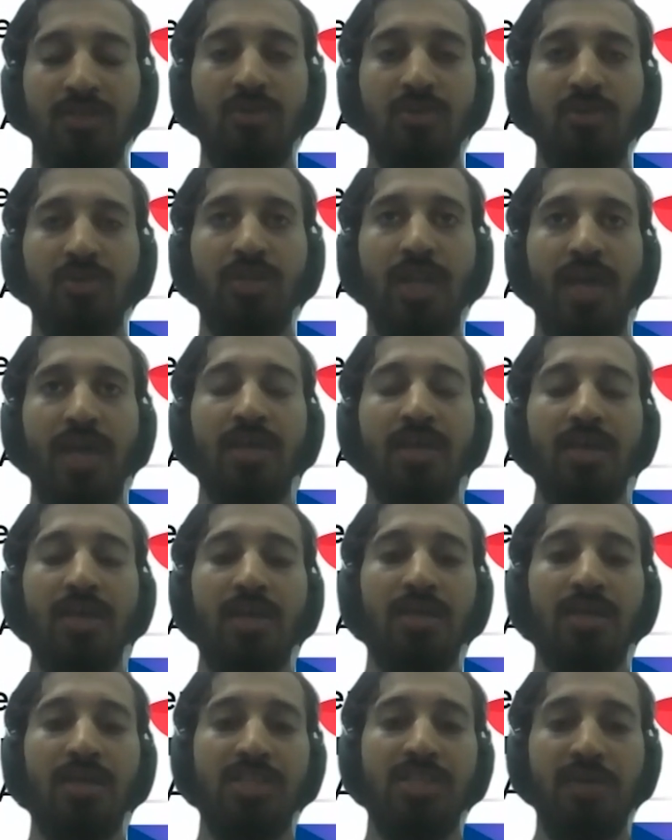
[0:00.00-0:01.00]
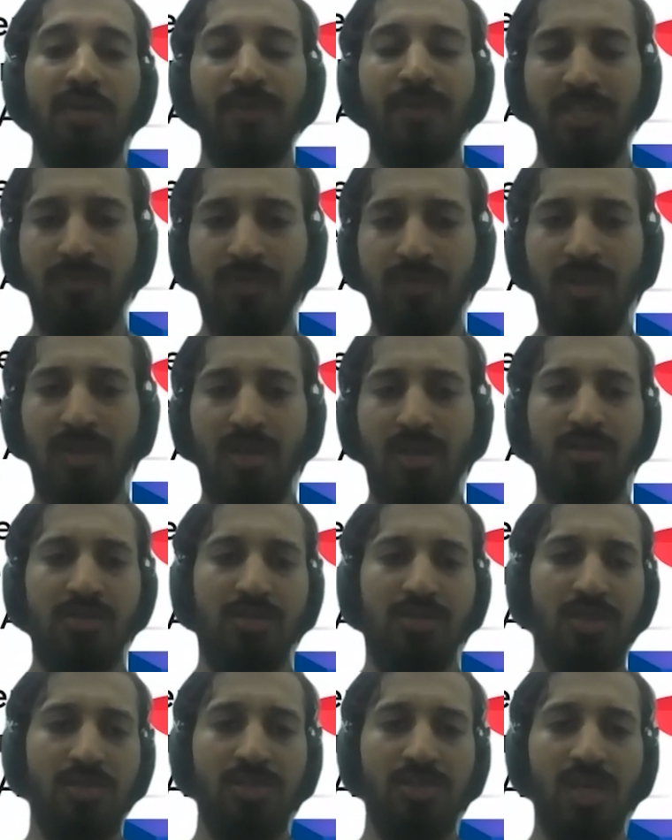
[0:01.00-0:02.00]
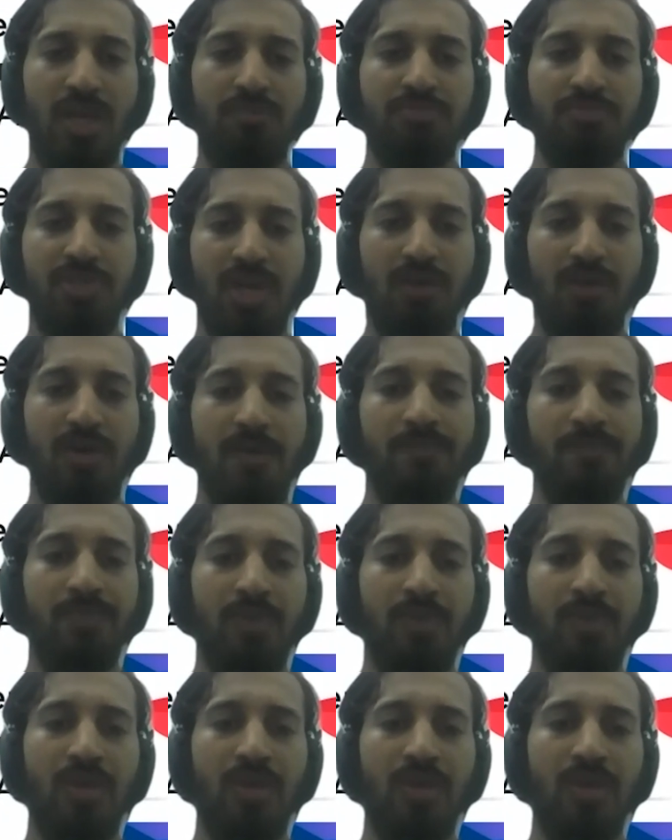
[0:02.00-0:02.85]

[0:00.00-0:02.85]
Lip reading: like C++, C#, Java.